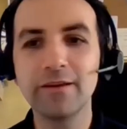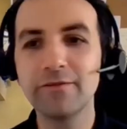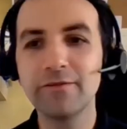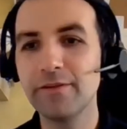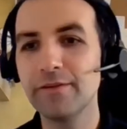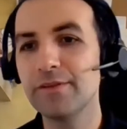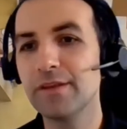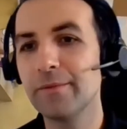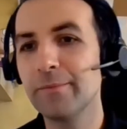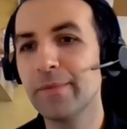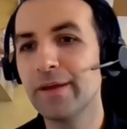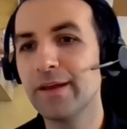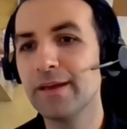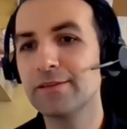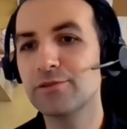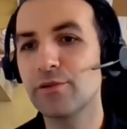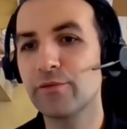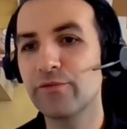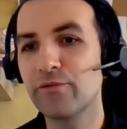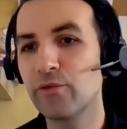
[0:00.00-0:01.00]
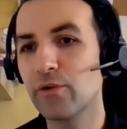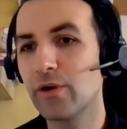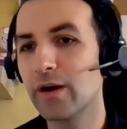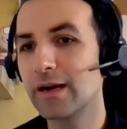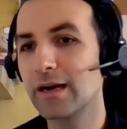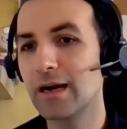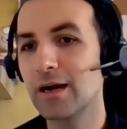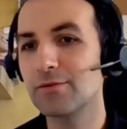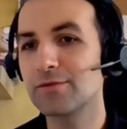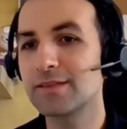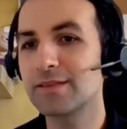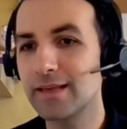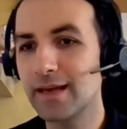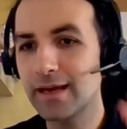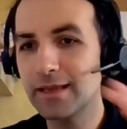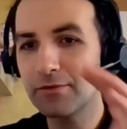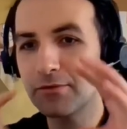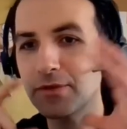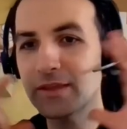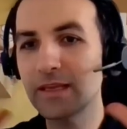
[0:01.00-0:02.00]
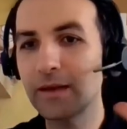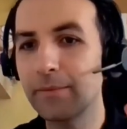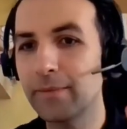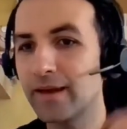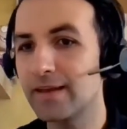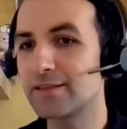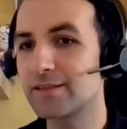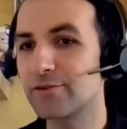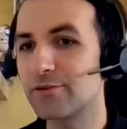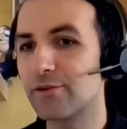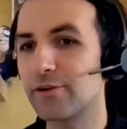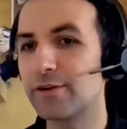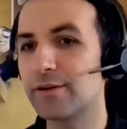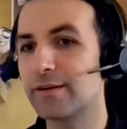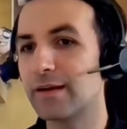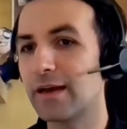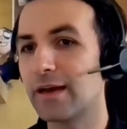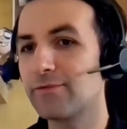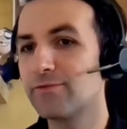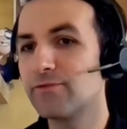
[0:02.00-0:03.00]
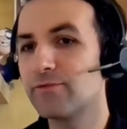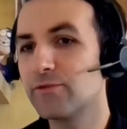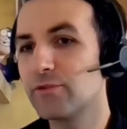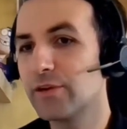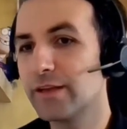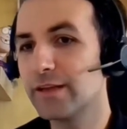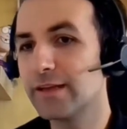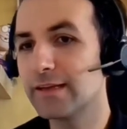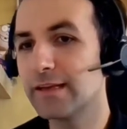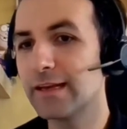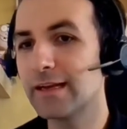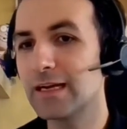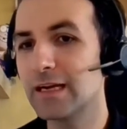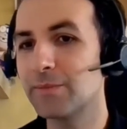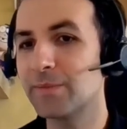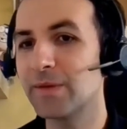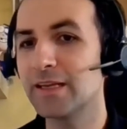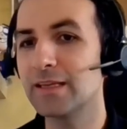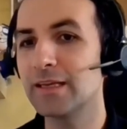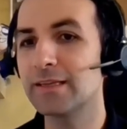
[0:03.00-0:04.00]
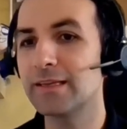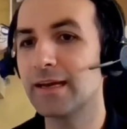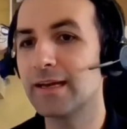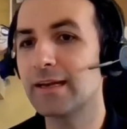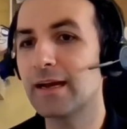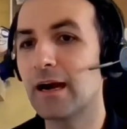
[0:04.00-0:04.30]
10-15 minutes of walk outside with a mask on, I fully recommend it.